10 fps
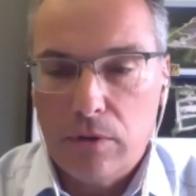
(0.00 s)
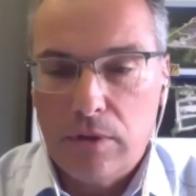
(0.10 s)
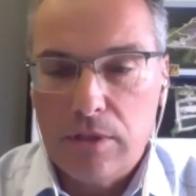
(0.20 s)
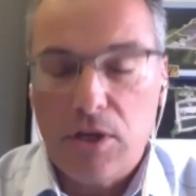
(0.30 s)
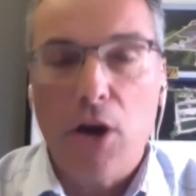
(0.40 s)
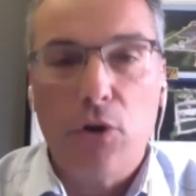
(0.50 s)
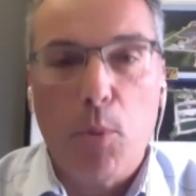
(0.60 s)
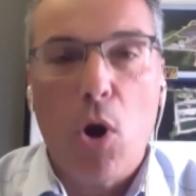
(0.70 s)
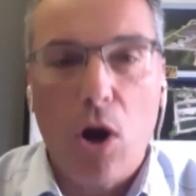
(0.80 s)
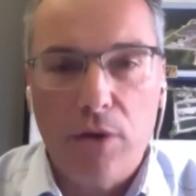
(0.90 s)
entire
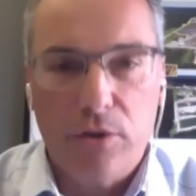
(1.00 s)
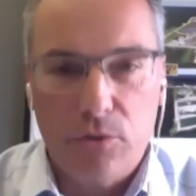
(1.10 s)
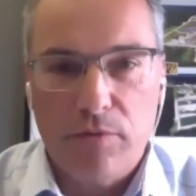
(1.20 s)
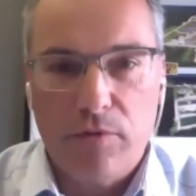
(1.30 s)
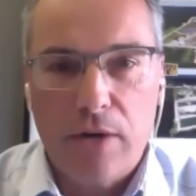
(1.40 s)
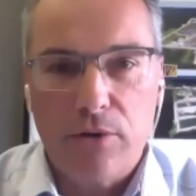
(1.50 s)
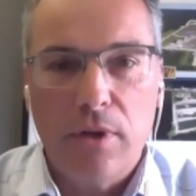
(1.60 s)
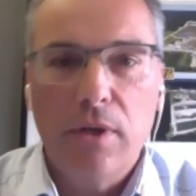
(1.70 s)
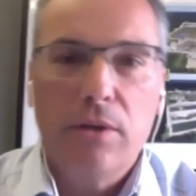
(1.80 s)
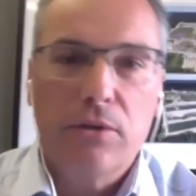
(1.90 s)
deposit is refractory.
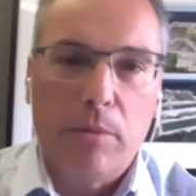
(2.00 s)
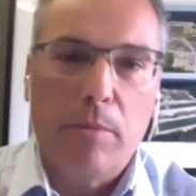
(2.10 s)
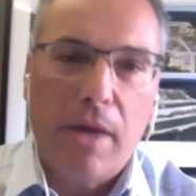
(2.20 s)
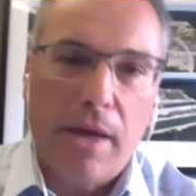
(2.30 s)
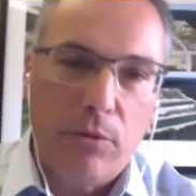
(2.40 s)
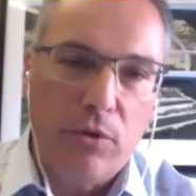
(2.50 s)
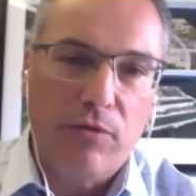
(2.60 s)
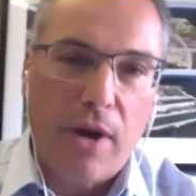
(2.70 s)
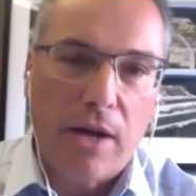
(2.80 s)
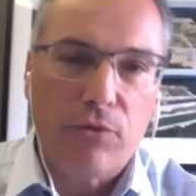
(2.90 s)
Some of them had
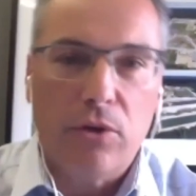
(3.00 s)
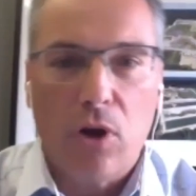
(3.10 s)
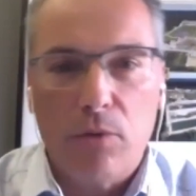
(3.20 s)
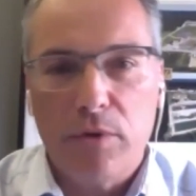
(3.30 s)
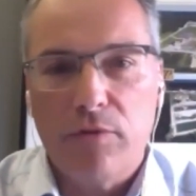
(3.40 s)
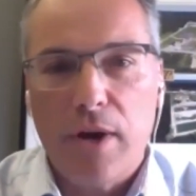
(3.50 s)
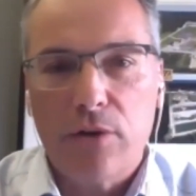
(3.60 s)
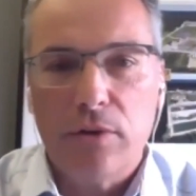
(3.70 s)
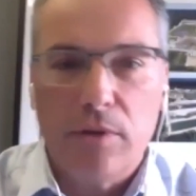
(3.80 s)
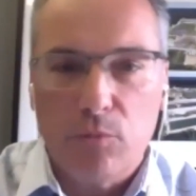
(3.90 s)
refractory,
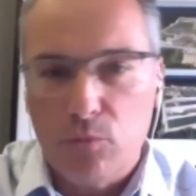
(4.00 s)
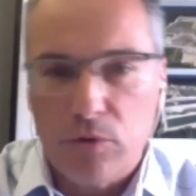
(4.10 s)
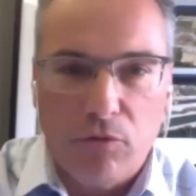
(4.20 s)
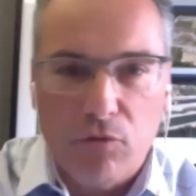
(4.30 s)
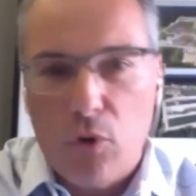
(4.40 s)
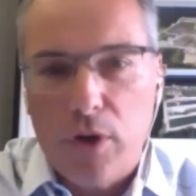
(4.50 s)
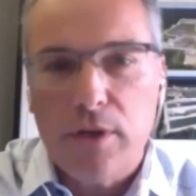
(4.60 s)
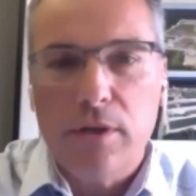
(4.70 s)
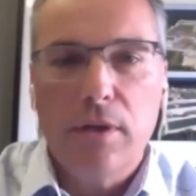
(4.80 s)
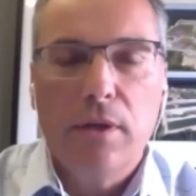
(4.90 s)
non-refractory, they would void
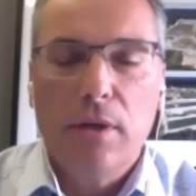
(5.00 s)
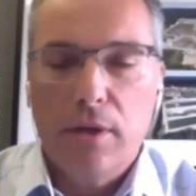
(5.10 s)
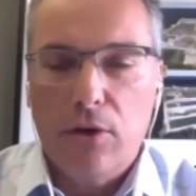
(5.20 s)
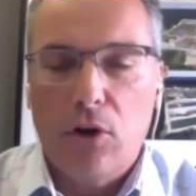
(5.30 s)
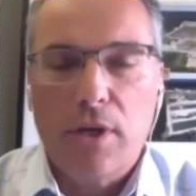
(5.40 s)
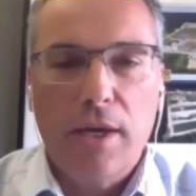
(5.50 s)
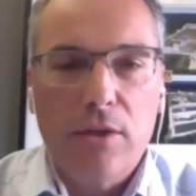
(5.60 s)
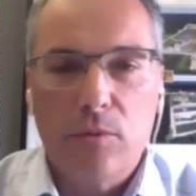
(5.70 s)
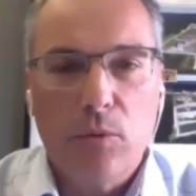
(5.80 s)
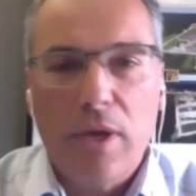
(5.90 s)
it. In our
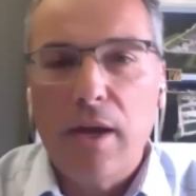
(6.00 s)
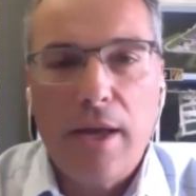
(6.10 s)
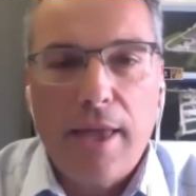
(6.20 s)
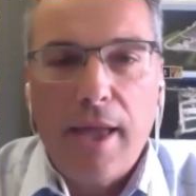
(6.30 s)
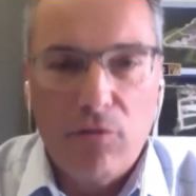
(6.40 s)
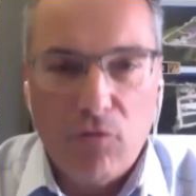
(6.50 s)
case, I can't